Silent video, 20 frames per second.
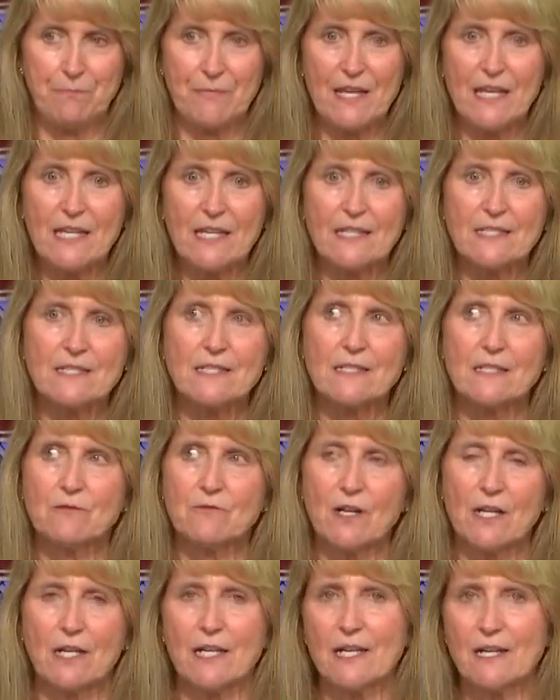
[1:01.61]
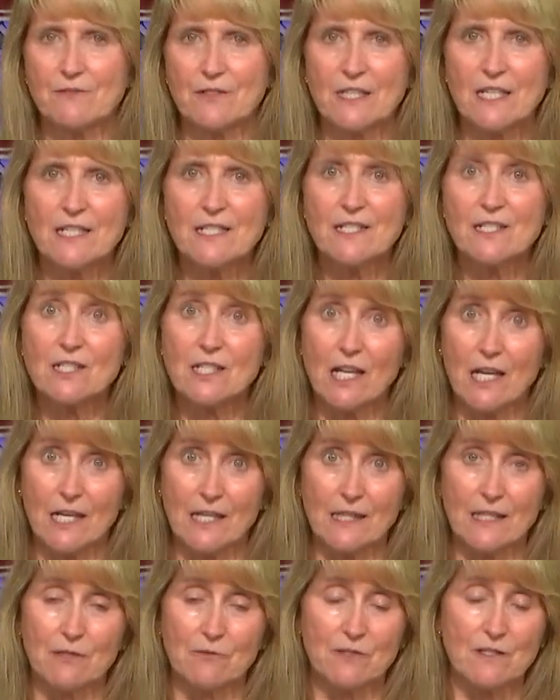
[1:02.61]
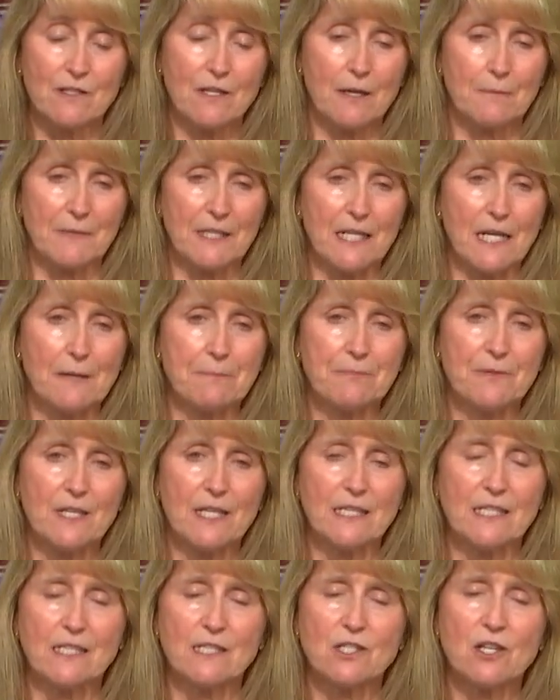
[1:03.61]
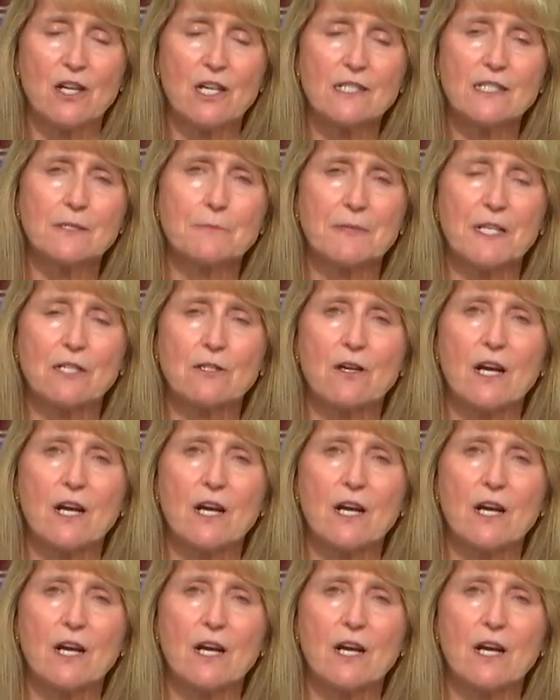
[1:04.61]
And I have a nice slide that's coming up, and it talks about